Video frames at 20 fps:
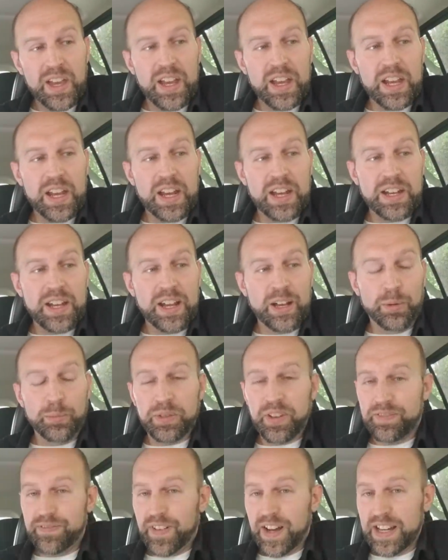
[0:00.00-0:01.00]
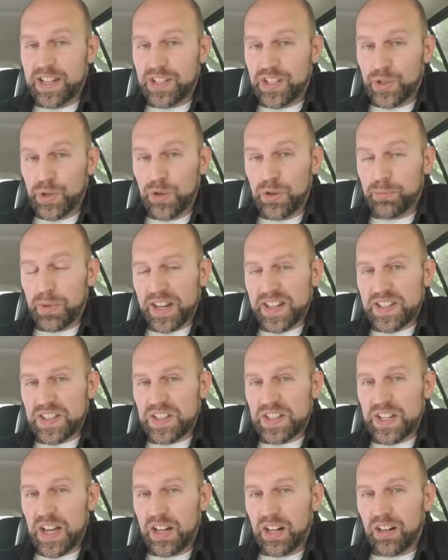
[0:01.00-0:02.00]
It helped fine tune
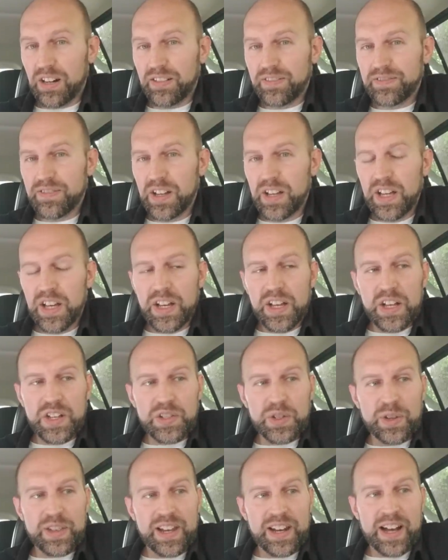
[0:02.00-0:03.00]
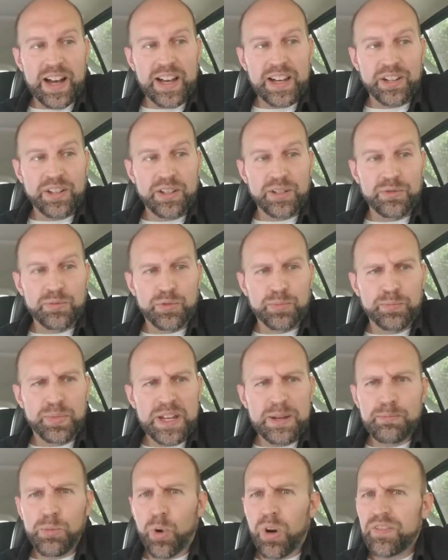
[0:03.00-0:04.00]
myself so that I could
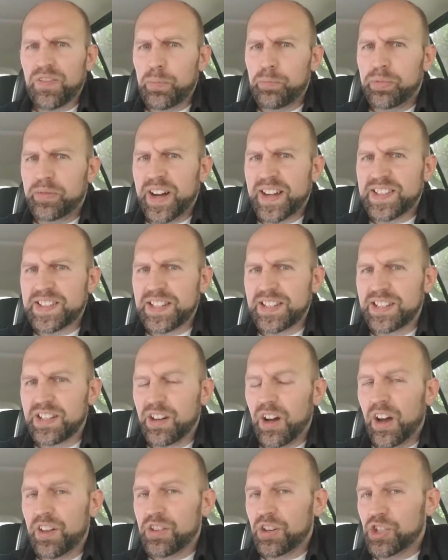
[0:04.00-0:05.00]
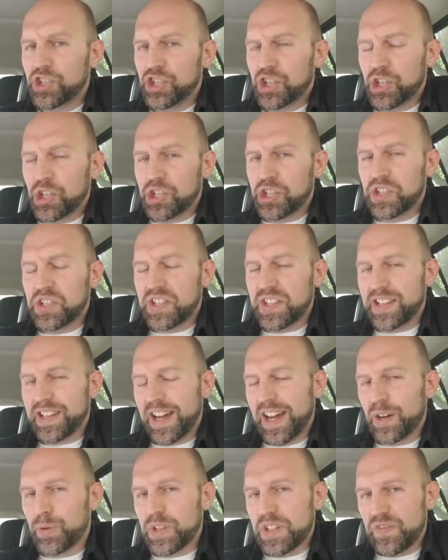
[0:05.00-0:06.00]
be more of a blessing to other churches that
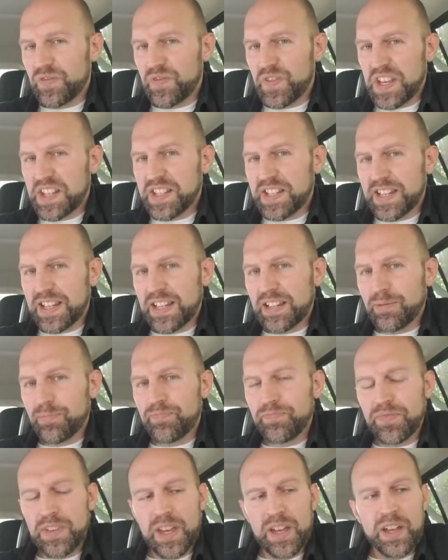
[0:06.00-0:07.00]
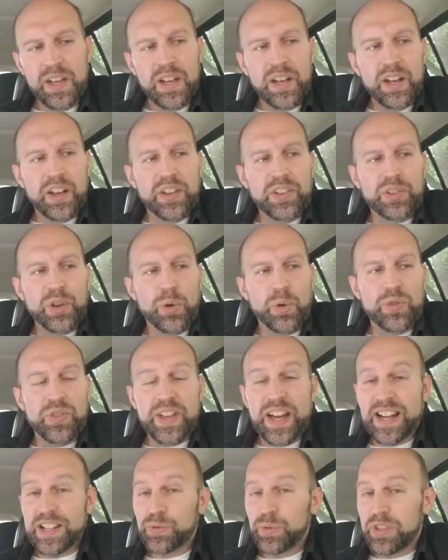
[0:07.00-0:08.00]
I was visiting. So
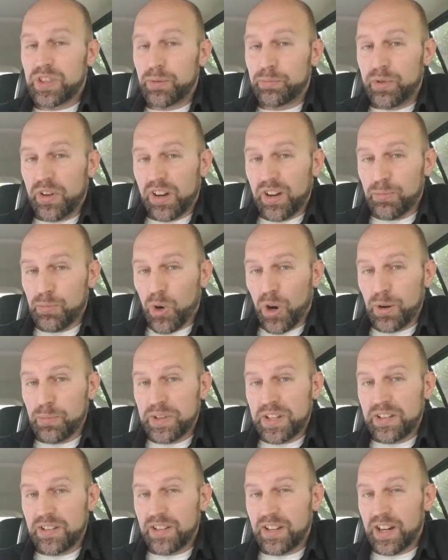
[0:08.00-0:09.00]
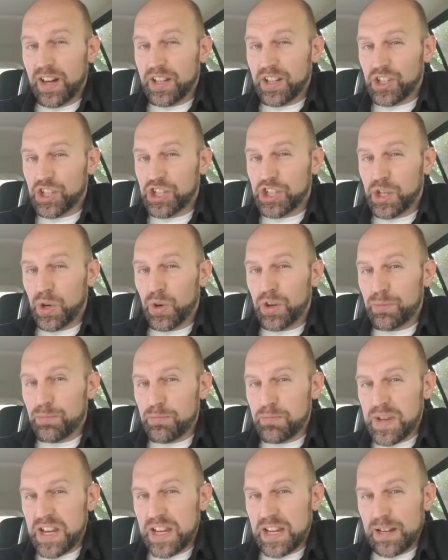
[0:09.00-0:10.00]
that's what the Book of Mormon kind of showed
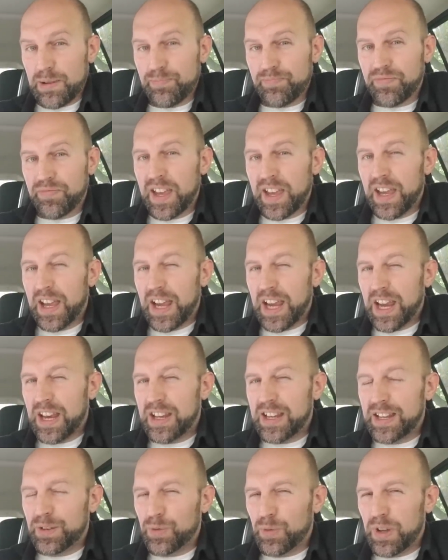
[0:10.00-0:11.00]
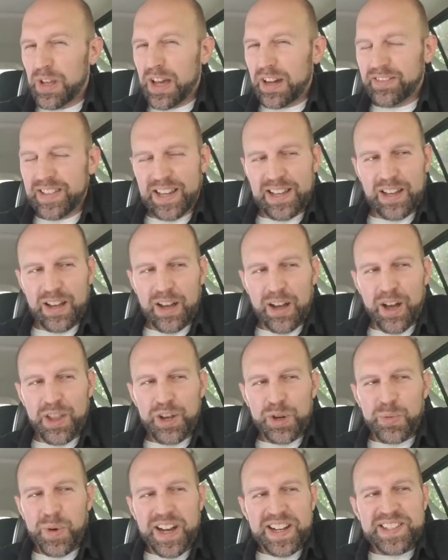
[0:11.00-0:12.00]
me. And it, like
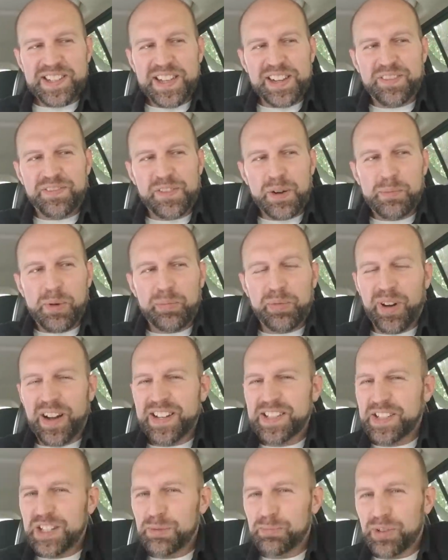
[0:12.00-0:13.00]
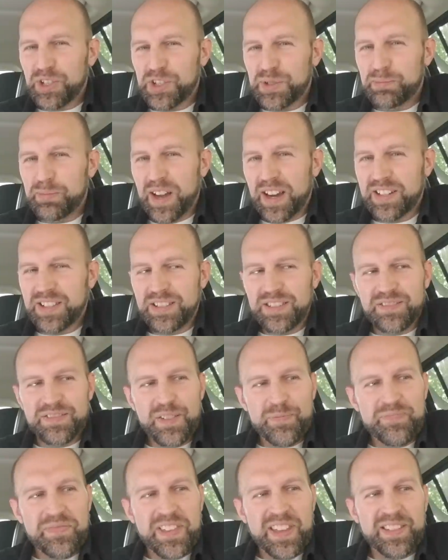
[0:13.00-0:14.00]
otherwise, like from a Protestant perspective,
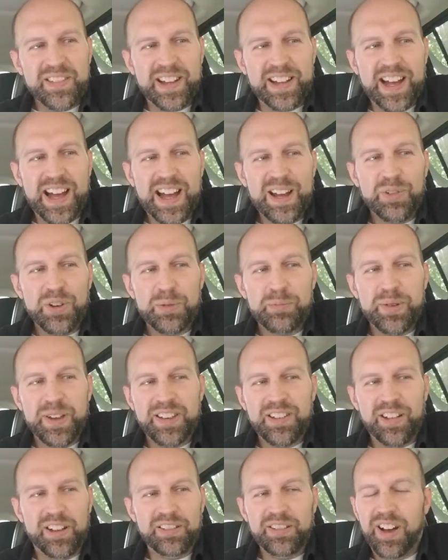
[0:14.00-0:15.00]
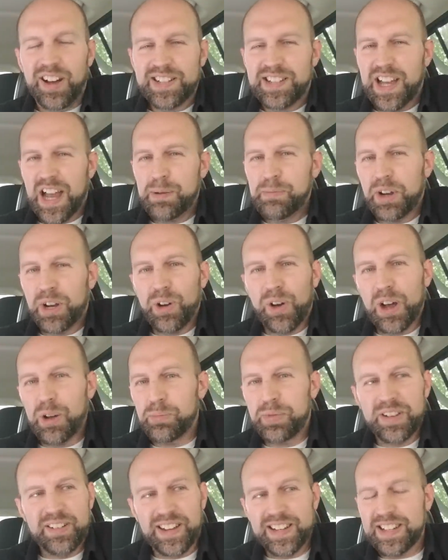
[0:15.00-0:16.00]
like I would have been a long time ago, I would
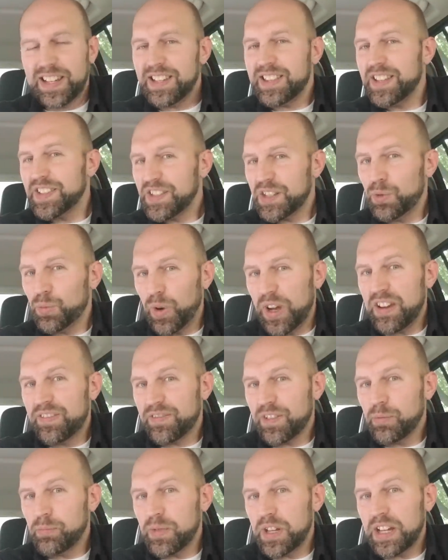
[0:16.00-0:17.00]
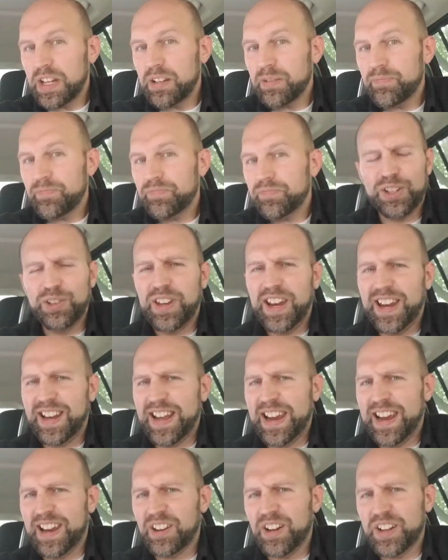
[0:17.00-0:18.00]
be like, get this away from me. You can't
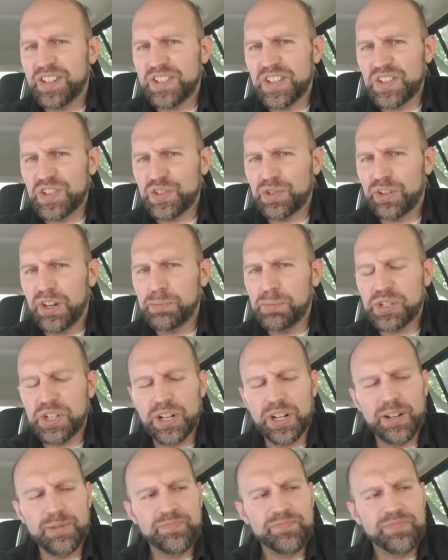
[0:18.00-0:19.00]
add on to scripture.